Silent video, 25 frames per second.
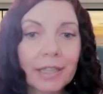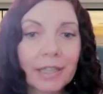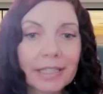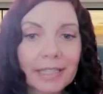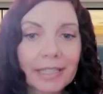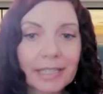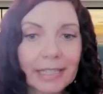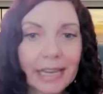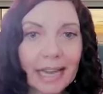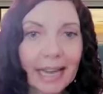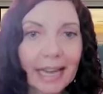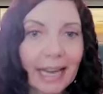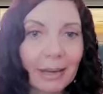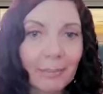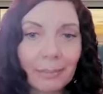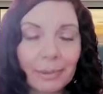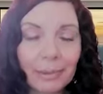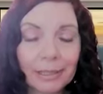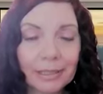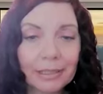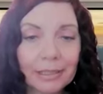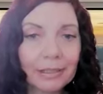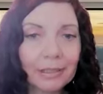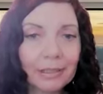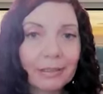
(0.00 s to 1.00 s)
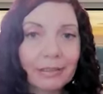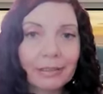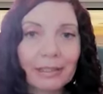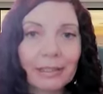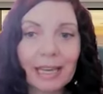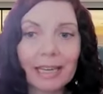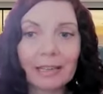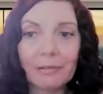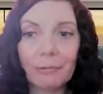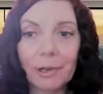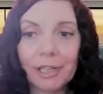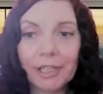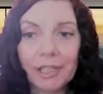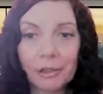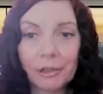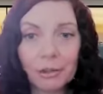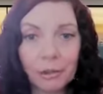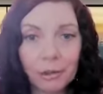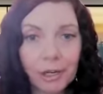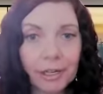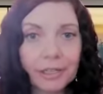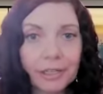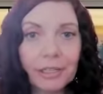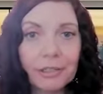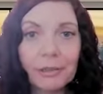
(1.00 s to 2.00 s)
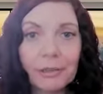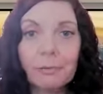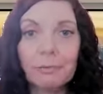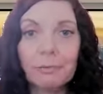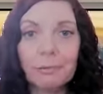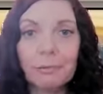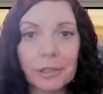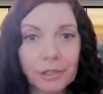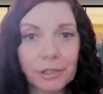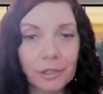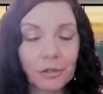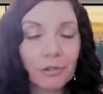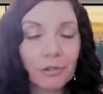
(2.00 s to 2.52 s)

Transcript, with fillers: for this to happen. That when you're in an